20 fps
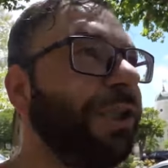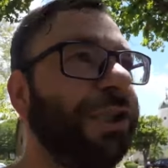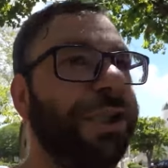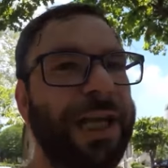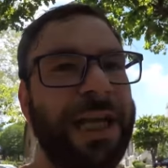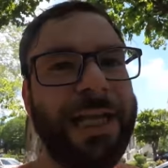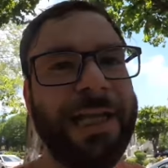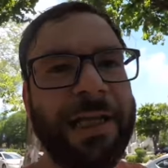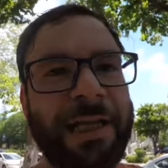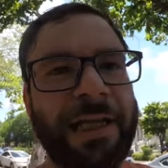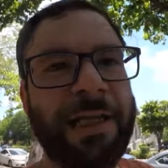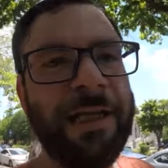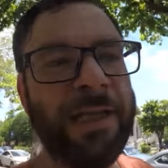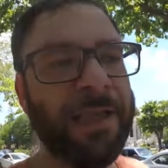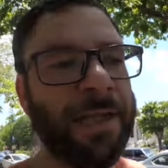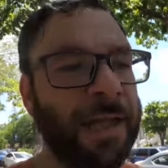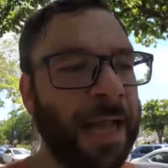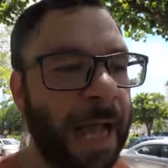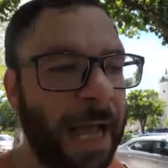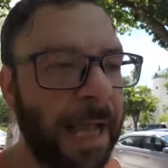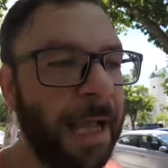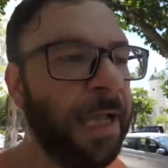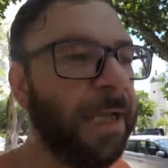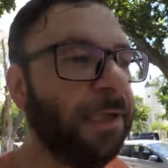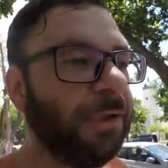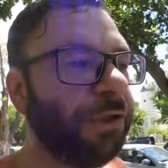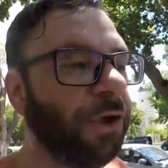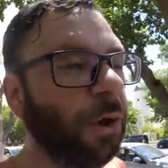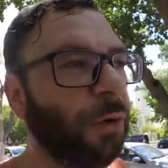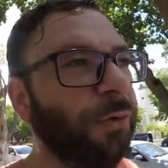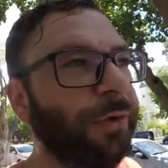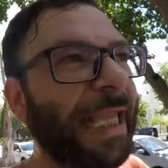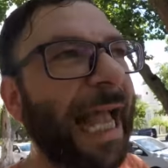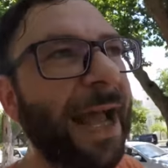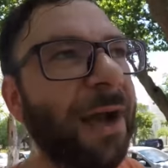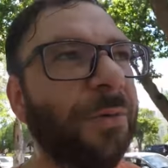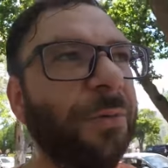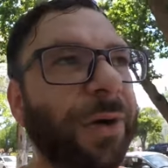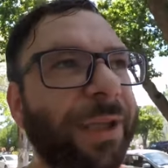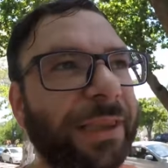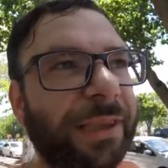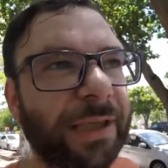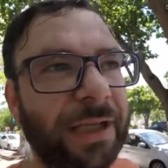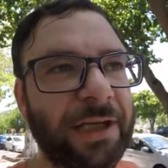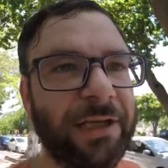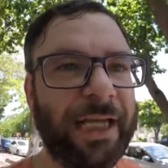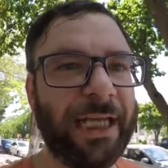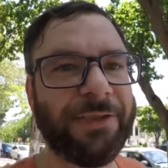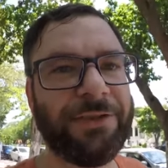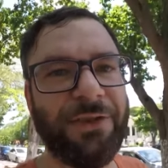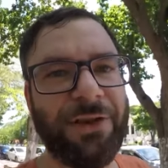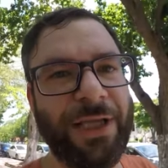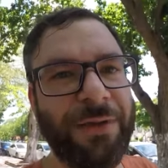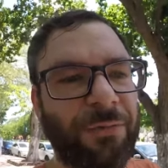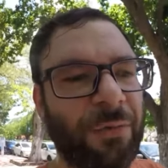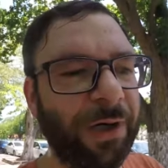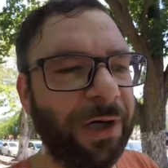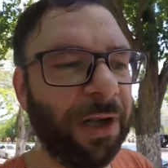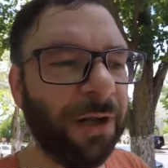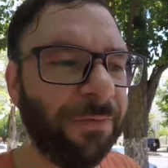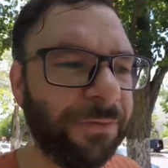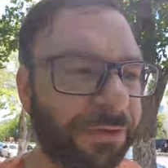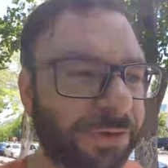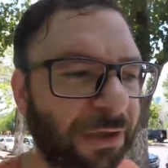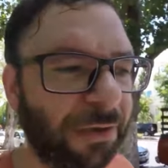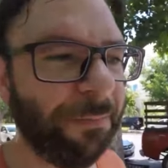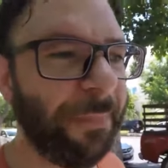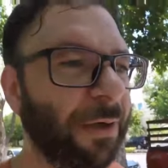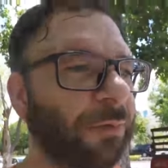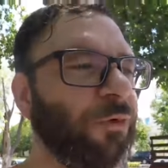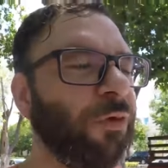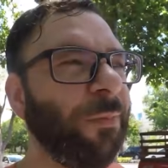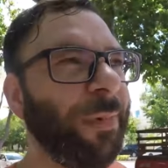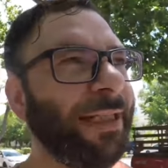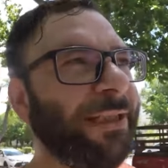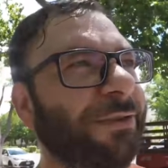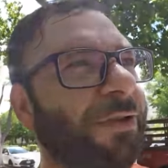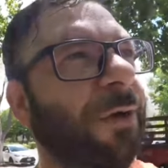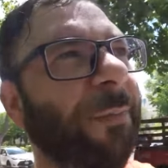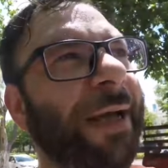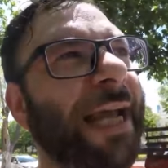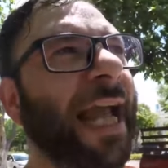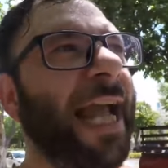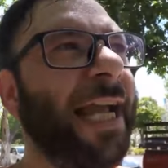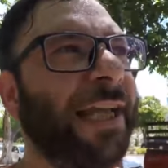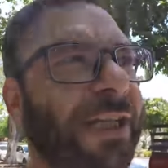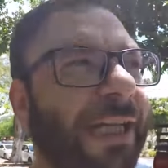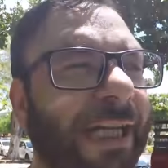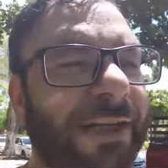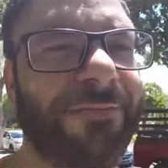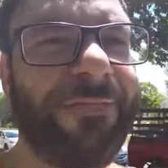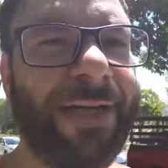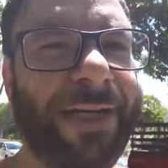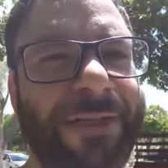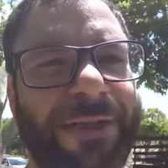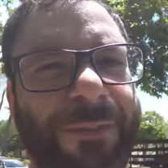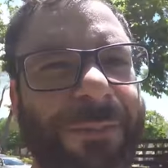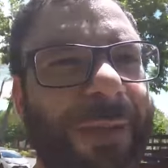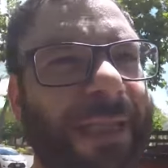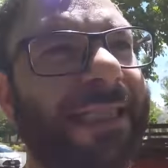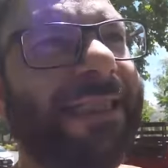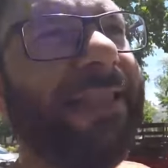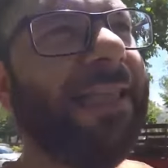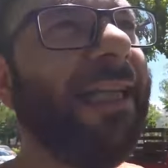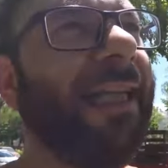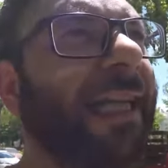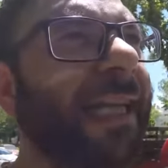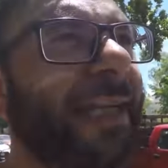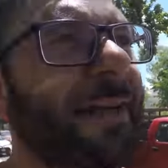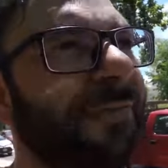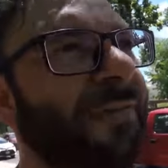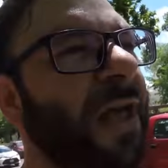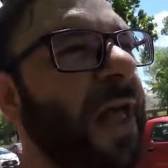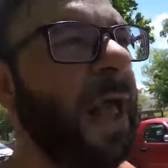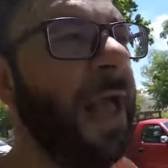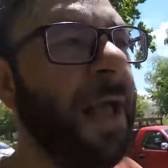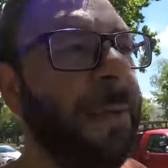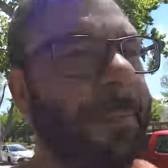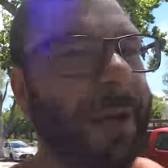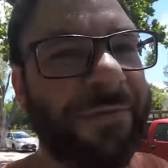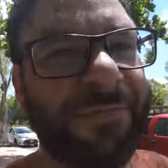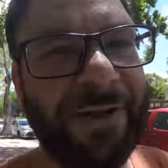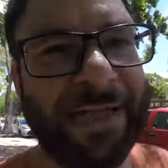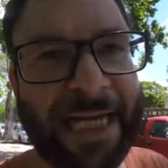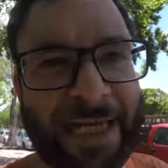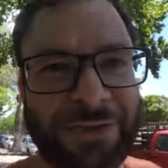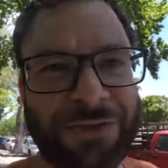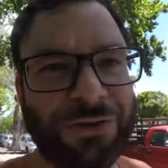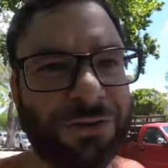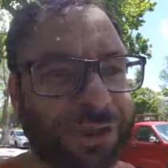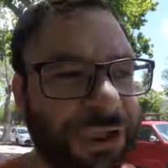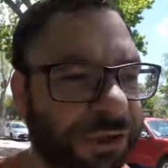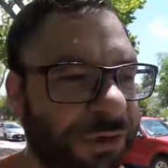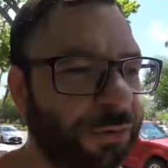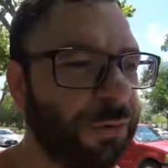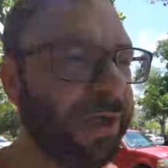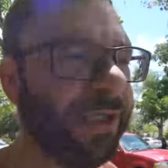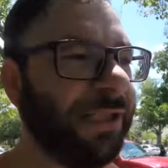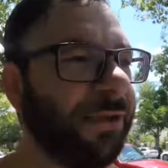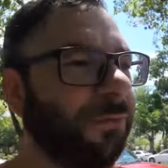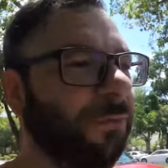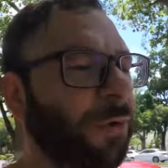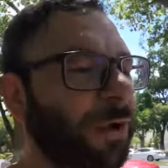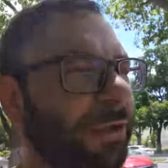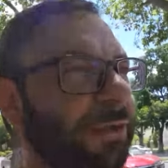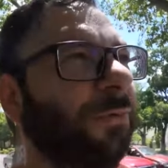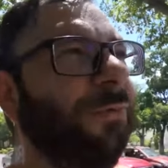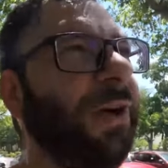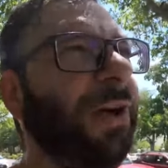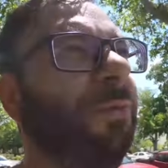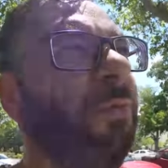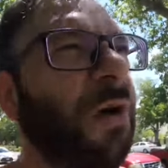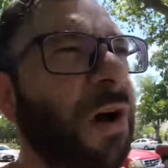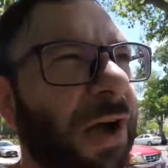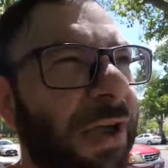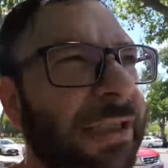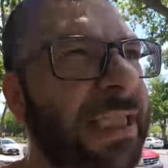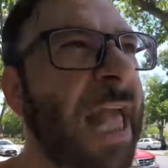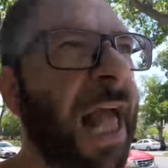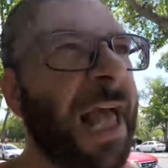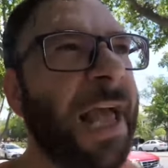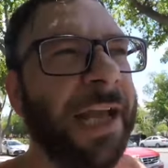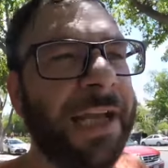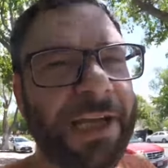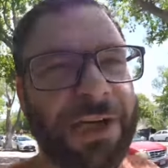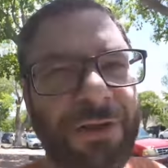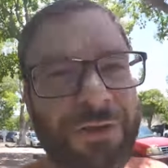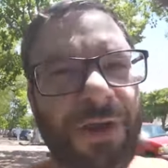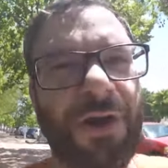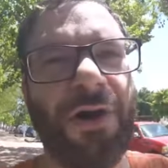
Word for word: shit. So that with, okay, so then when all of a sudden my roommates told me, hey, you gotta find a new place to live. My financial situation wasn't what it was. You know,